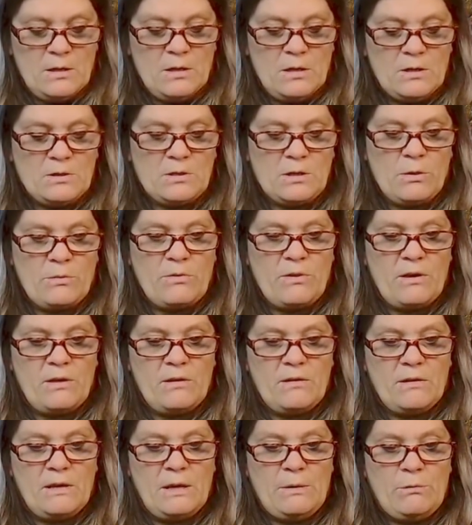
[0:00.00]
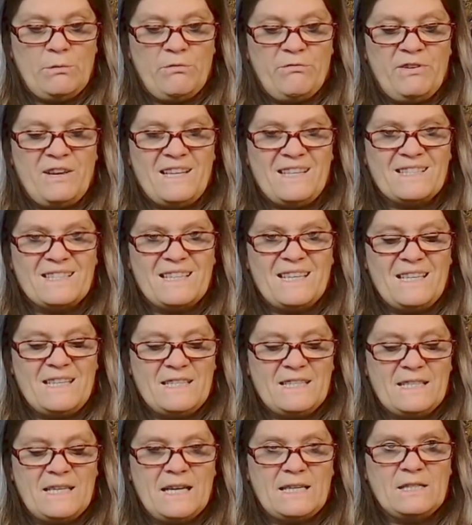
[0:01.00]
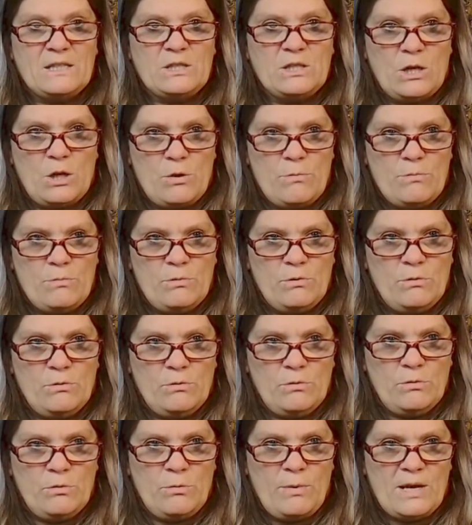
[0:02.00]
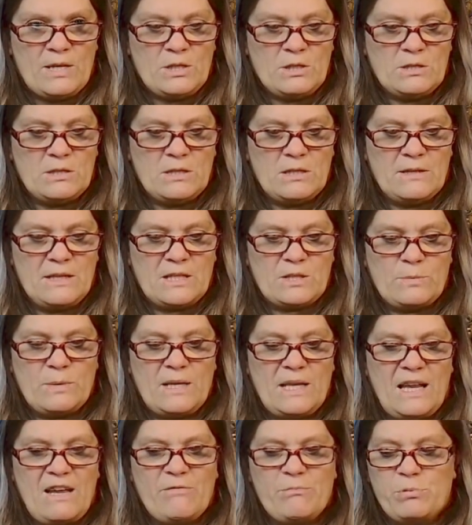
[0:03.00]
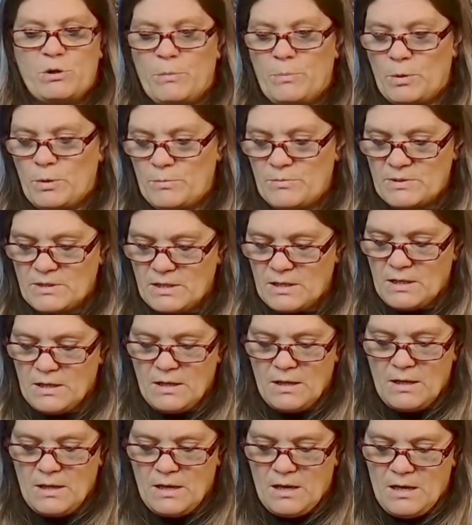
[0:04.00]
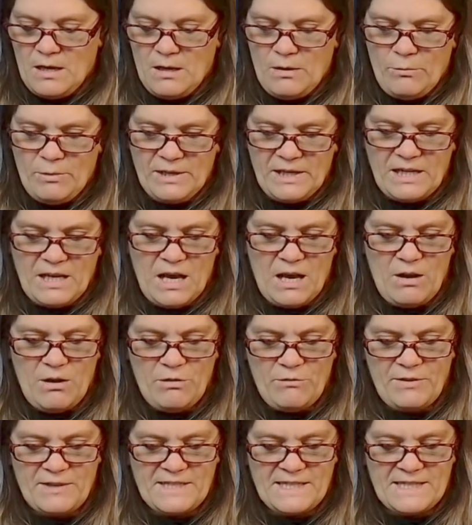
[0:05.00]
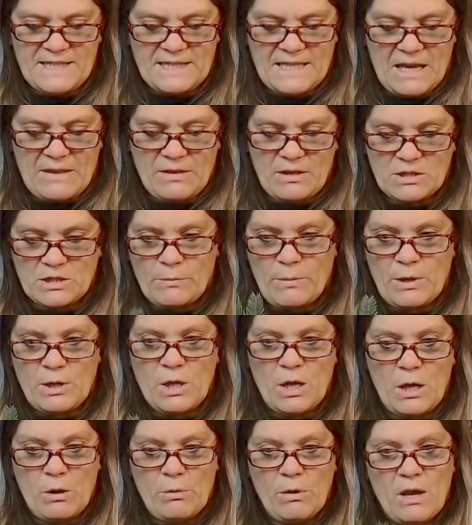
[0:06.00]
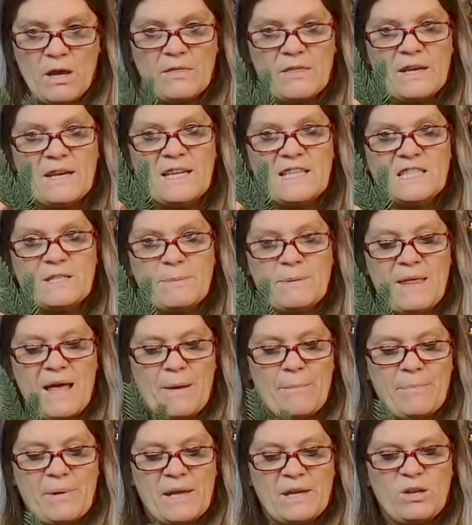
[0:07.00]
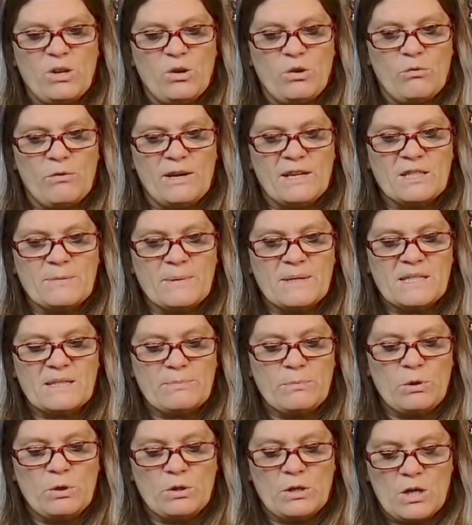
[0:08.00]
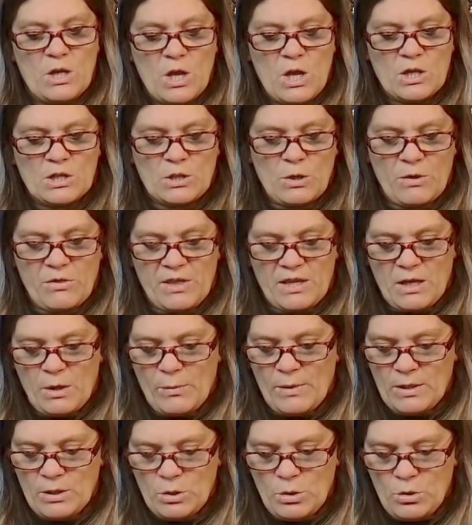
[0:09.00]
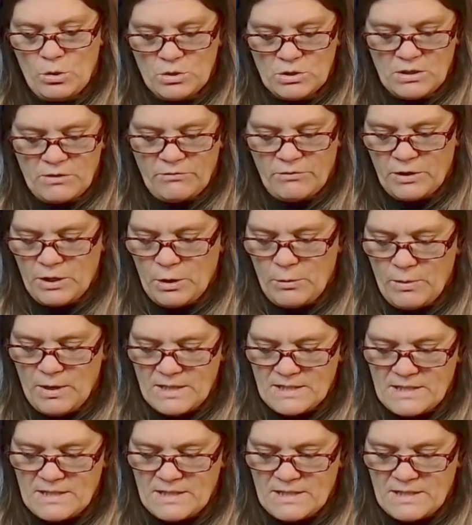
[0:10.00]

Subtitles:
so that it will fit inside the dome. Otherwise, that's where you'll have problems when you can't all fit it together. So I know that it needs to be that big or a little bit smaller. So I think I will cut a few at